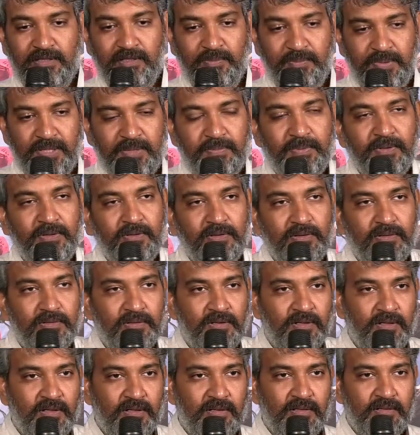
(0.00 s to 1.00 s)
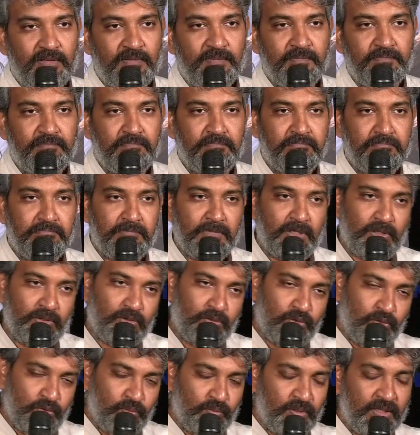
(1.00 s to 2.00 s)
people
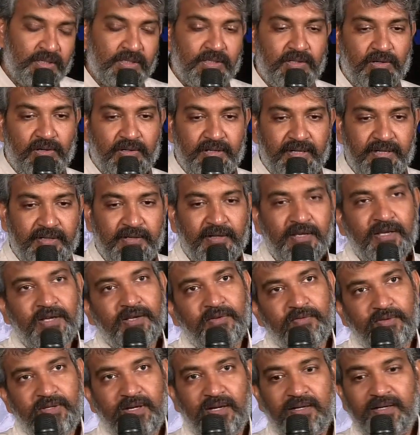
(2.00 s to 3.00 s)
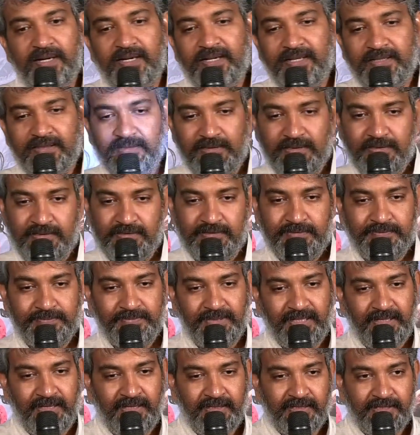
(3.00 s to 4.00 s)
who worked on it, we are getting the
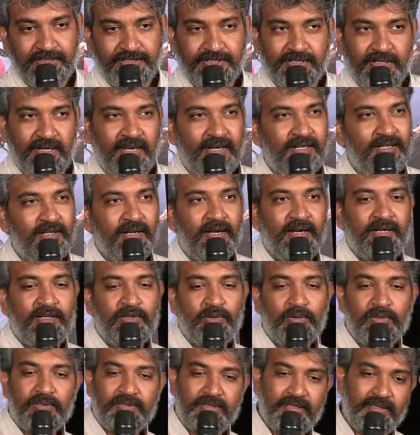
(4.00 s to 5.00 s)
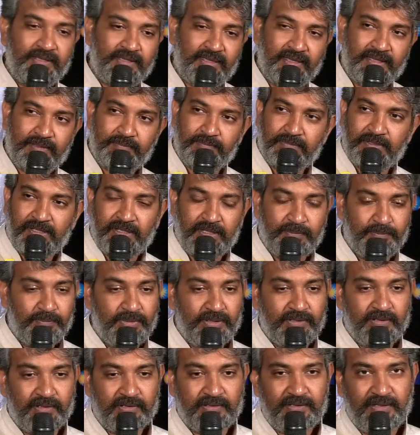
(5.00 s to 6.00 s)
attention. I don't think I'm
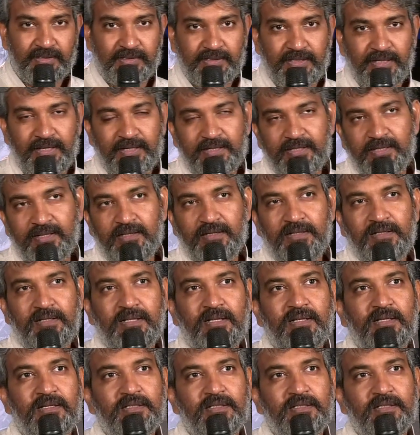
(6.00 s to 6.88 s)
bigger than that, and.